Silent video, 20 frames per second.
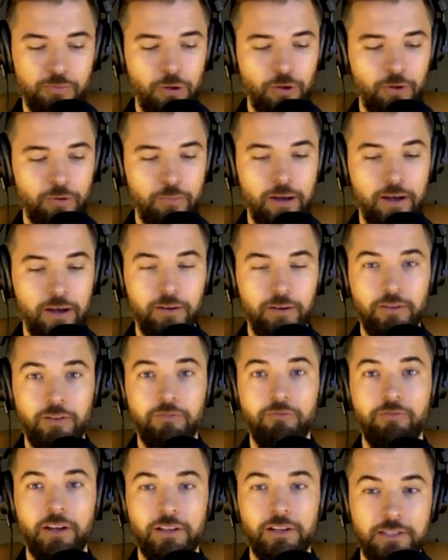spoke about
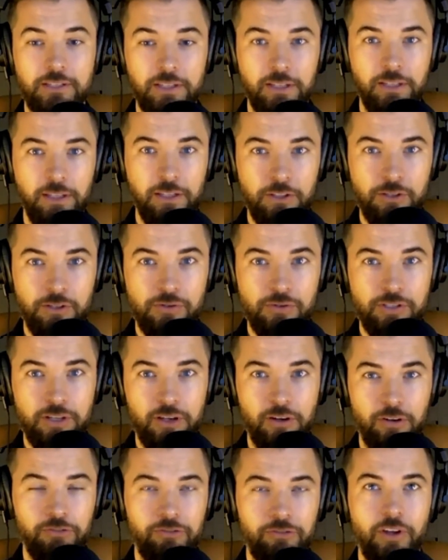investing in
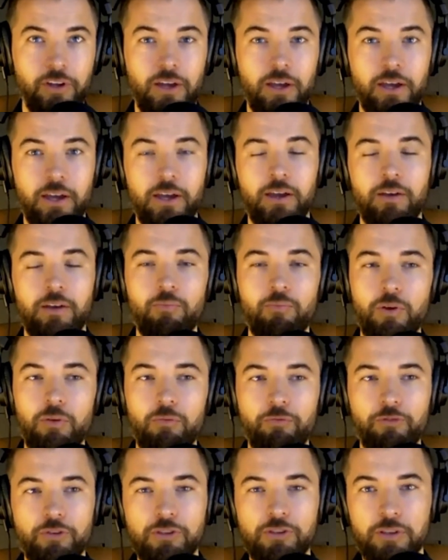yourself.
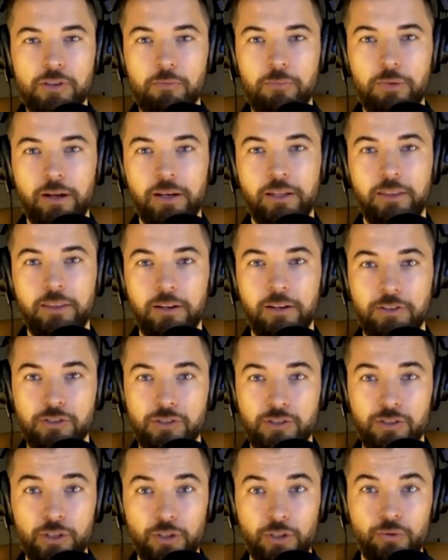For somebody that
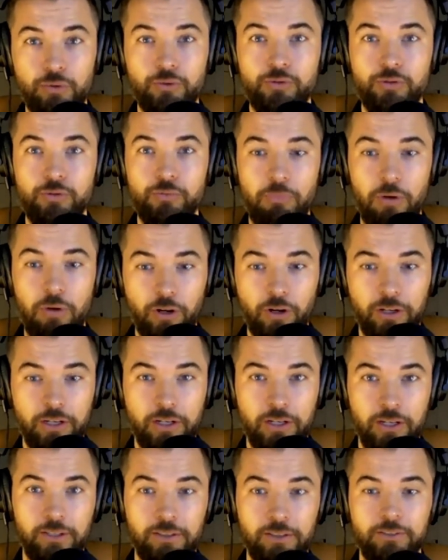is new to
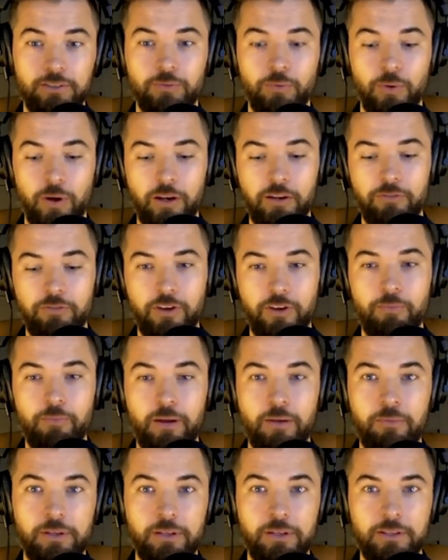marketing, right? If they're
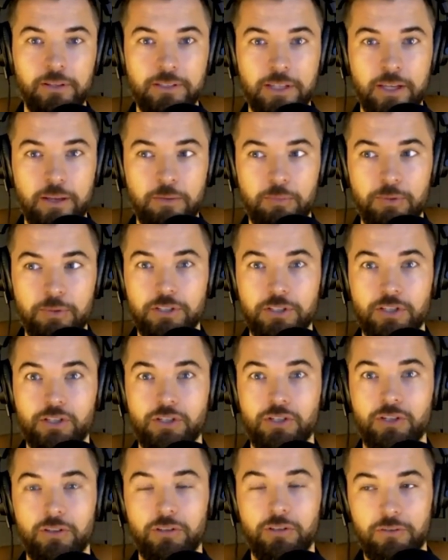maybe in the same
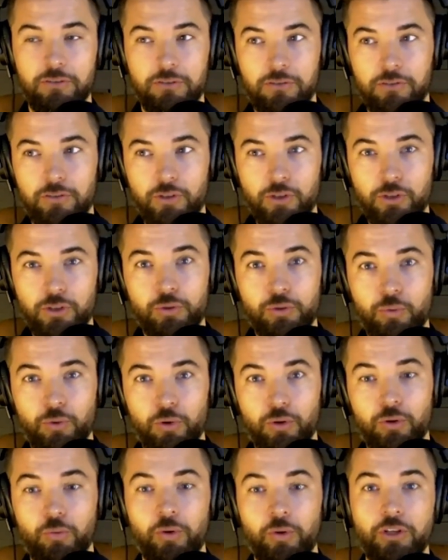position you
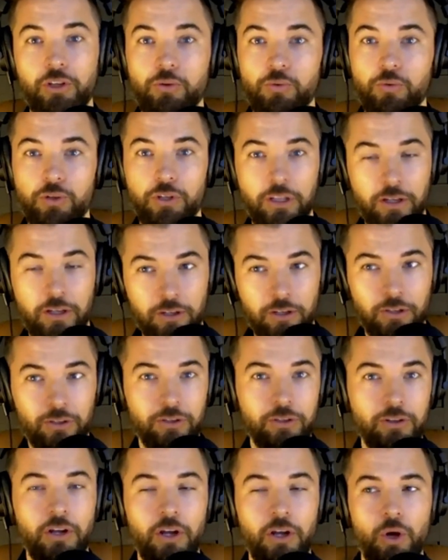were when you were
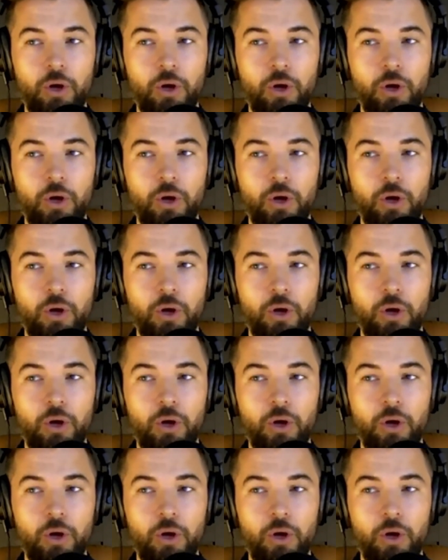younger,